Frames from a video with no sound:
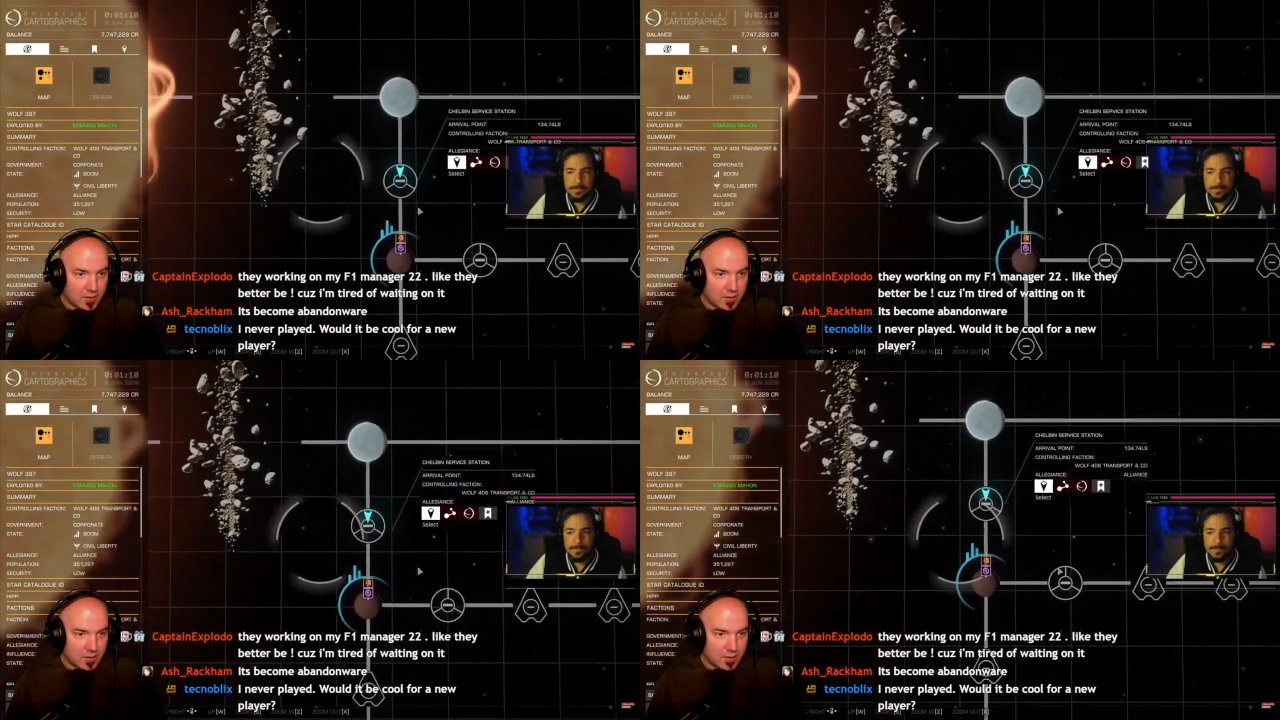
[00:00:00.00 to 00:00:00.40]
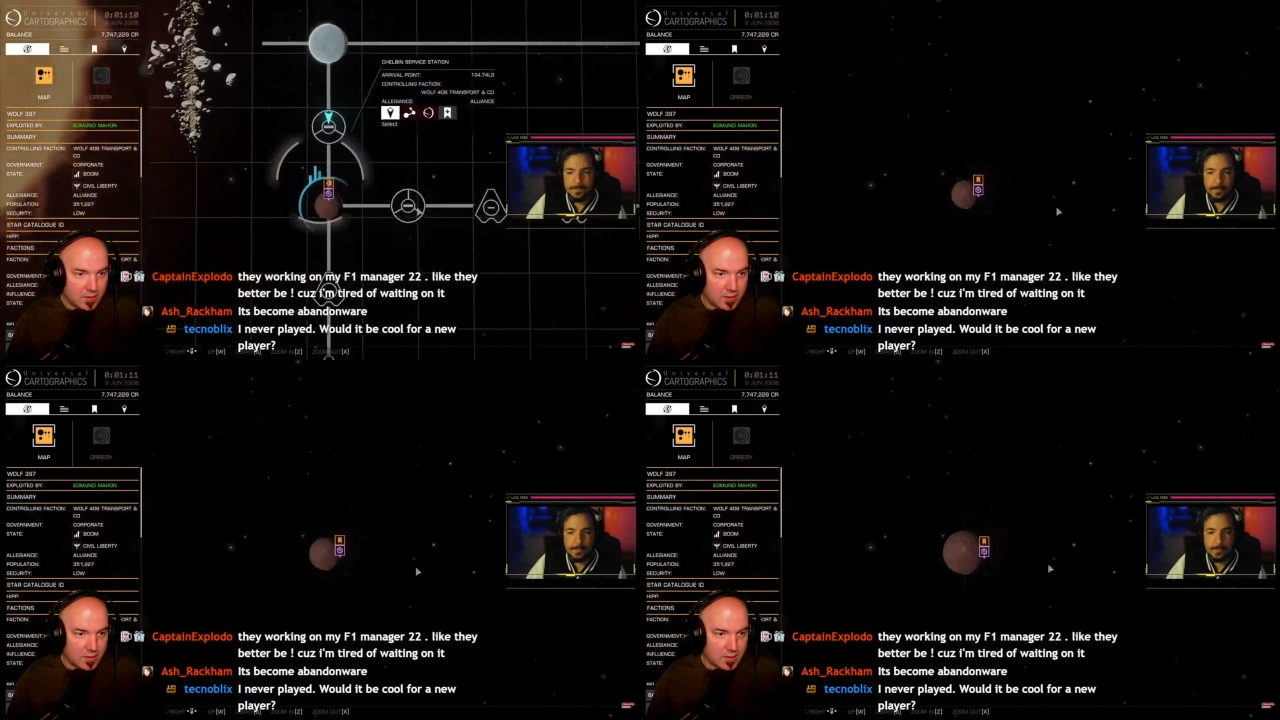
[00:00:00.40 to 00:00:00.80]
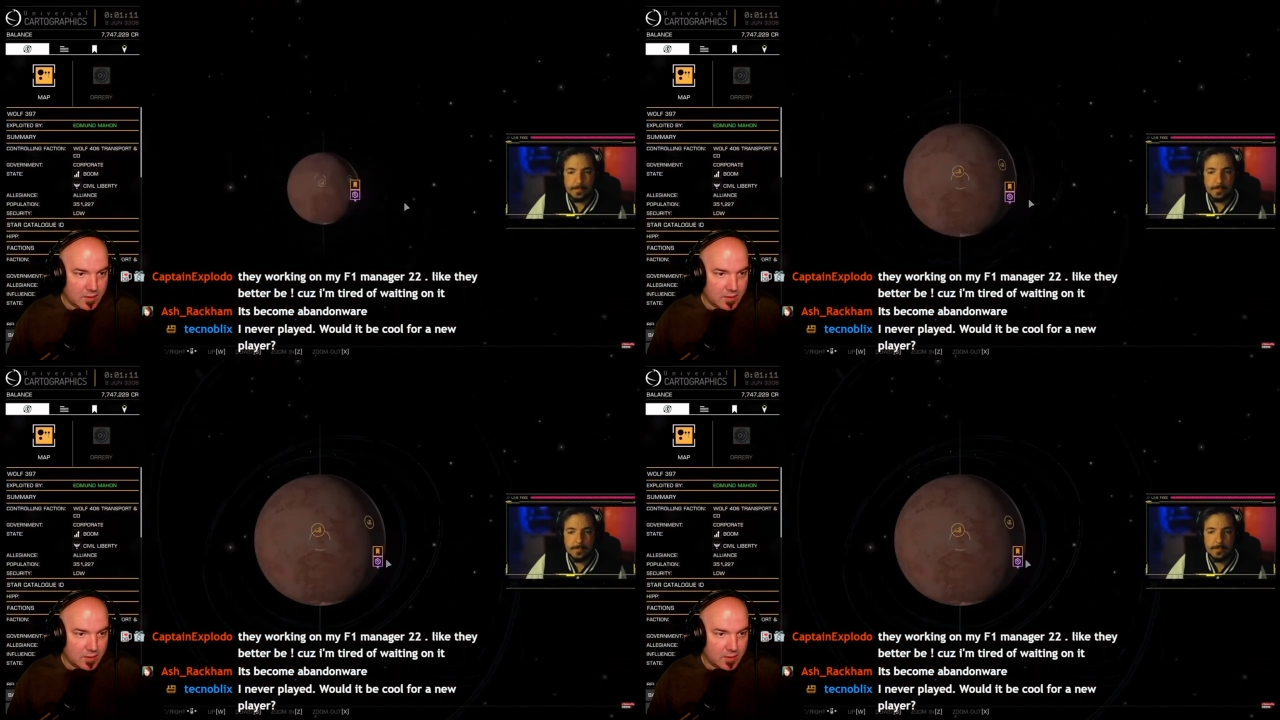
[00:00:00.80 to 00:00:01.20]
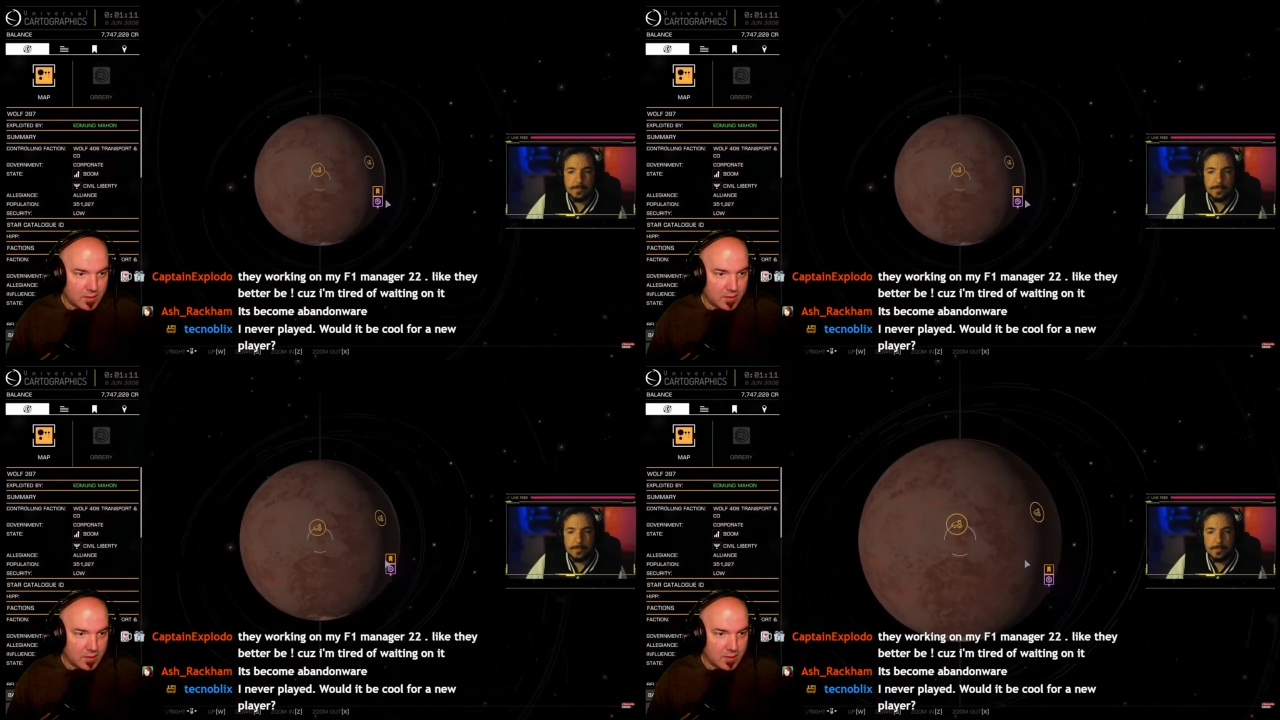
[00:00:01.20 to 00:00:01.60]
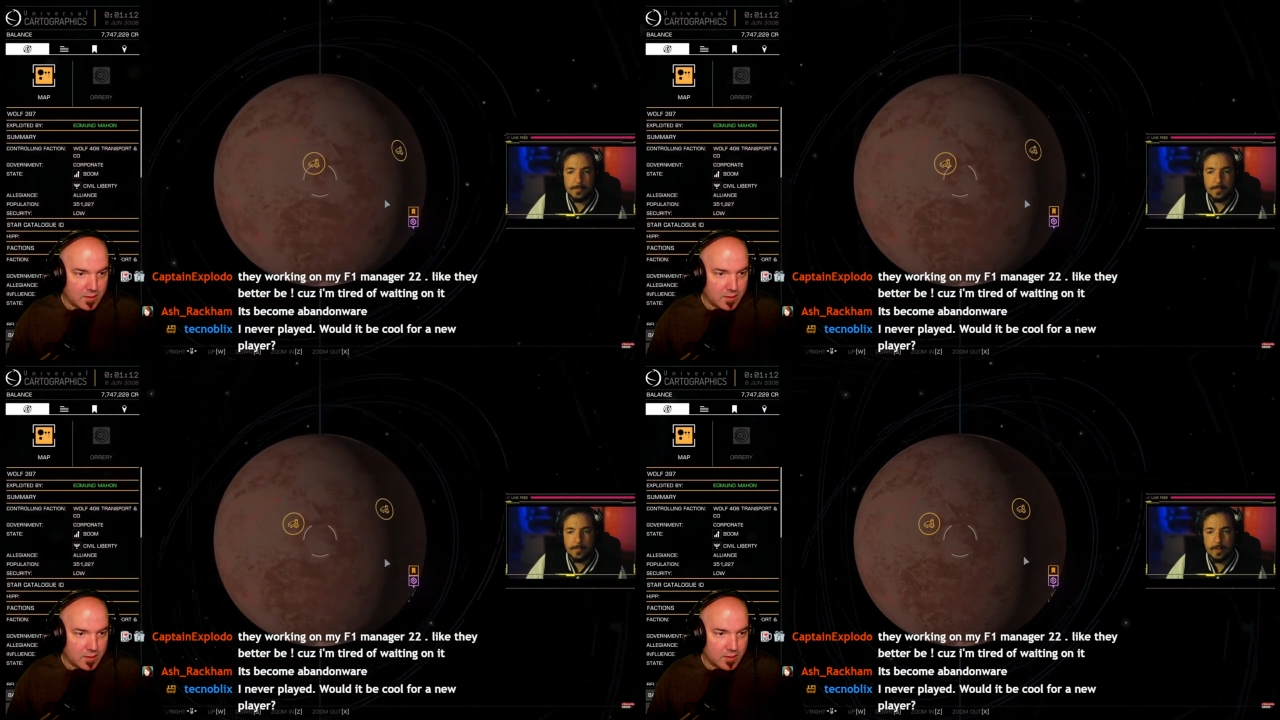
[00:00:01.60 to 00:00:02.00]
[no speech]